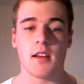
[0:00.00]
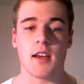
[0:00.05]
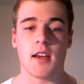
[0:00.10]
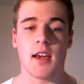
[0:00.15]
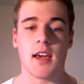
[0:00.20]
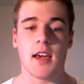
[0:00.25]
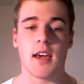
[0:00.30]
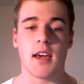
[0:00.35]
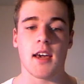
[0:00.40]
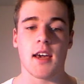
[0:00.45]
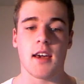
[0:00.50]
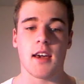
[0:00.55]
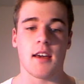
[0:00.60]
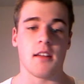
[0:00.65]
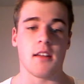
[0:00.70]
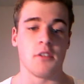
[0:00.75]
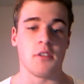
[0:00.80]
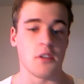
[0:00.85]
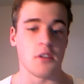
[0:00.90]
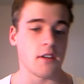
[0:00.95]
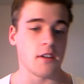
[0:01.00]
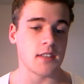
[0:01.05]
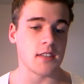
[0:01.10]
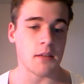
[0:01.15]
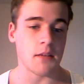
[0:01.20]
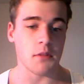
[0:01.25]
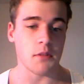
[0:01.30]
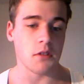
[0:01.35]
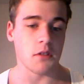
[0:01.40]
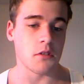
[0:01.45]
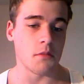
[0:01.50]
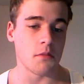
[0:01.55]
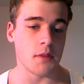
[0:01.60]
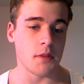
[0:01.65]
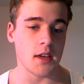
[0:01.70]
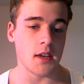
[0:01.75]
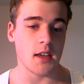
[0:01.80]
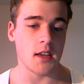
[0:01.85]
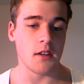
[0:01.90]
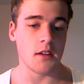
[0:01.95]
Another example could
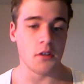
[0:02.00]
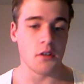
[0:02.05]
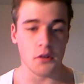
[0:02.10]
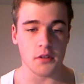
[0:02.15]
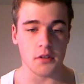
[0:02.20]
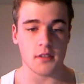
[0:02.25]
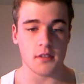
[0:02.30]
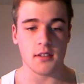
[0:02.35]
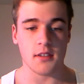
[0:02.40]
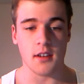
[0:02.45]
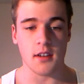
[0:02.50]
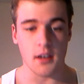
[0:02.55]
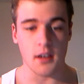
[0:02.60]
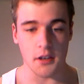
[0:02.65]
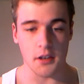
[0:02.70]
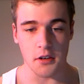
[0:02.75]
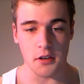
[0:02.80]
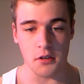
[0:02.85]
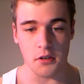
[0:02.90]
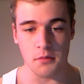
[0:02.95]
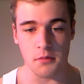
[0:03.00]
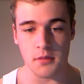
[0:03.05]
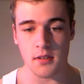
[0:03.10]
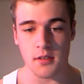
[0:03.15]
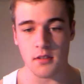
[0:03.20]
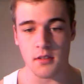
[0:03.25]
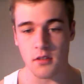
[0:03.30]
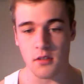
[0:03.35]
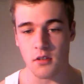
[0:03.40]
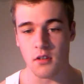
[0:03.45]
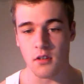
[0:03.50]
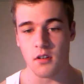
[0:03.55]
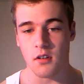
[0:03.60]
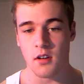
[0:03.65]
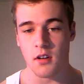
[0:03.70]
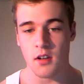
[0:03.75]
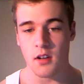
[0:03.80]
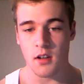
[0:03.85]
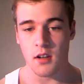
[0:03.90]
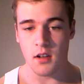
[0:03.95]
be nuts and legumes,
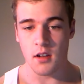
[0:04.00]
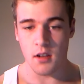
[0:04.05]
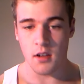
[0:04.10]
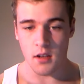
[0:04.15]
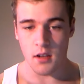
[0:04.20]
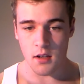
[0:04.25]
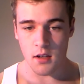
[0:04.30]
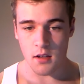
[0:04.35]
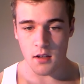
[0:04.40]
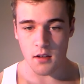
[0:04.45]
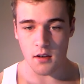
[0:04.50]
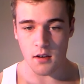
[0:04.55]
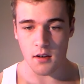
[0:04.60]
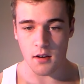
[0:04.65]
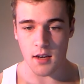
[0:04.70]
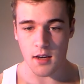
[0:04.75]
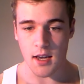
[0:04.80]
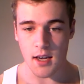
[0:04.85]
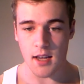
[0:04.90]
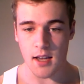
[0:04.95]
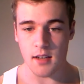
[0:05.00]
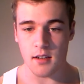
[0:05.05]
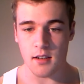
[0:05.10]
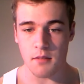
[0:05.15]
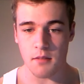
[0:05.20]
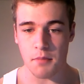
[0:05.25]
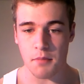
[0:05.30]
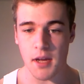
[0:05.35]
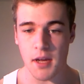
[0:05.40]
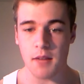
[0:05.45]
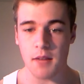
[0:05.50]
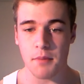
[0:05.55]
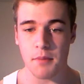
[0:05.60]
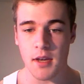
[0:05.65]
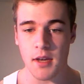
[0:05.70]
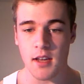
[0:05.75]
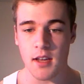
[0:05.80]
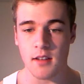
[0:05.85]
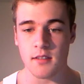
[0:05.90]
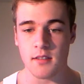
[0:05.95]
so you could get black
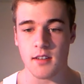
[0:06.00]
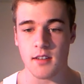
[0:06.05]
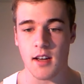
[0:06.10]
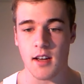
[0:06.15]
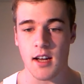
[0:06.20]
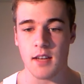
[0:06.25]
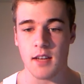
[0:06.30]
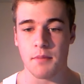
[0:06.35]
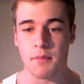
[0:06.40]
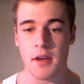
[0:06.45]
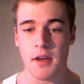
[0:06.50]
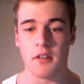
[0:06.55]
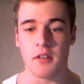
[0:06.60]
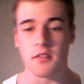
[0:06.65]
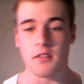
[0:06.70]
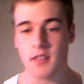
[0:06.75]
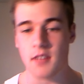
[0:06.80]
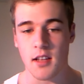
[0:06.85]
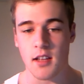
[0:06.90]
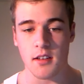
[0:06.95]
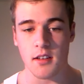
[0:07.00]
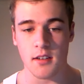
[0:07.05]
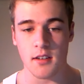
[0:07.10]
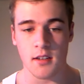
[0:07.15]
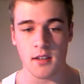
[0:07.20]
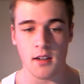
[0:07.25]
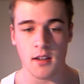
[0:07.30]
beans and peanut salad.